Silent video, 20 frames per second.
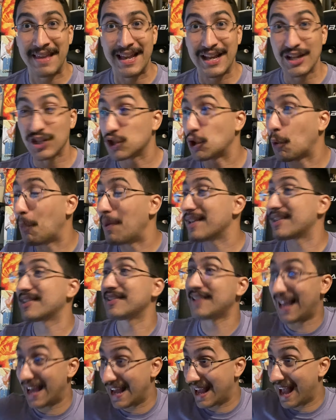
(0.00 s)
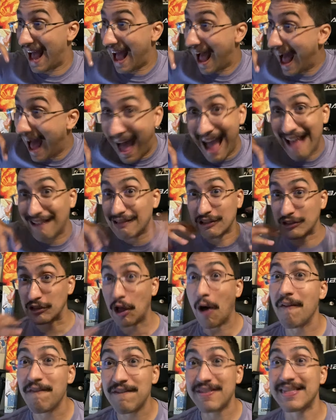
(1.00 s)
So it's like, I
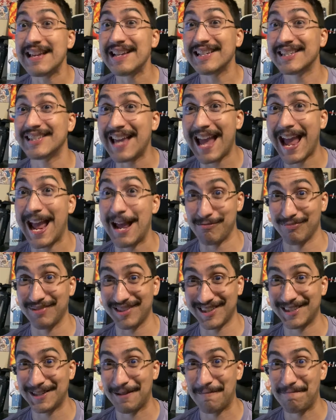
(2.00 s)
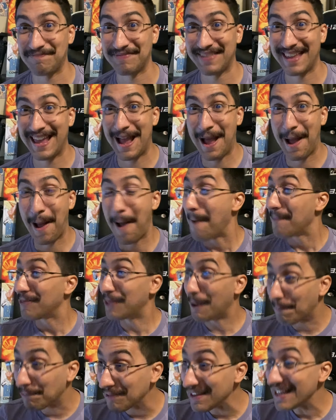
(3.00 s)
love these games. The
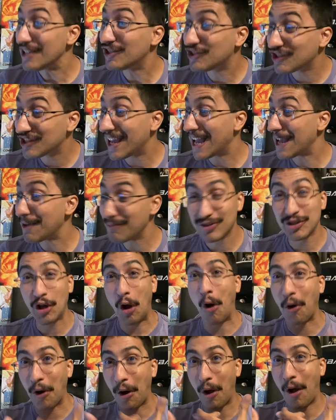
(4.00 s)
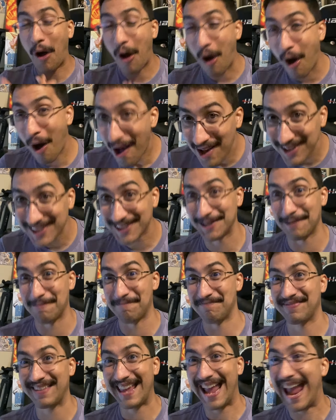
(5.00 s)
Bleach games are awesome,
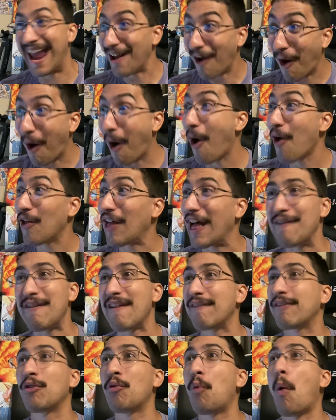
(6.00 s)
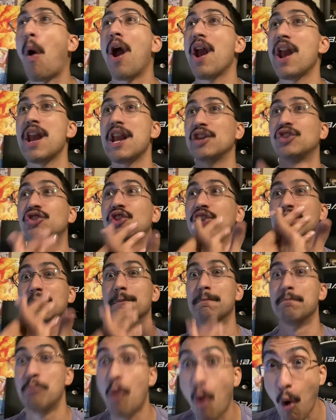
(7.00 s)
and all I've ever wanted is just
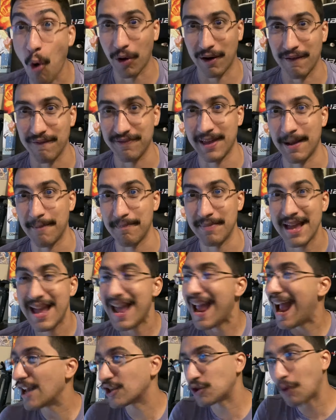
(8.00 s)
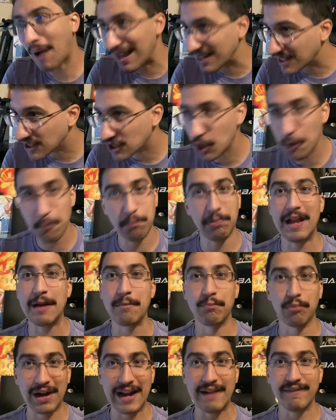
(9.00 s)
more of them. And so I still play
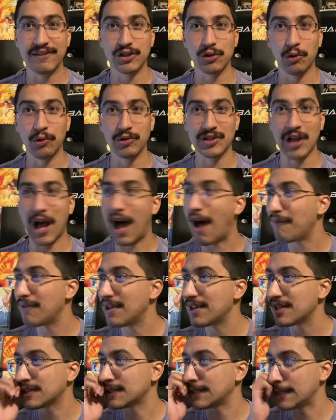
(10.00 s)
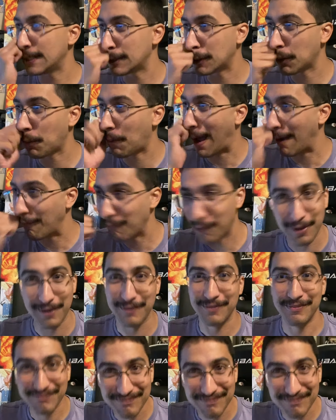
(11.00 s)
Brave Souls, obviously, though I would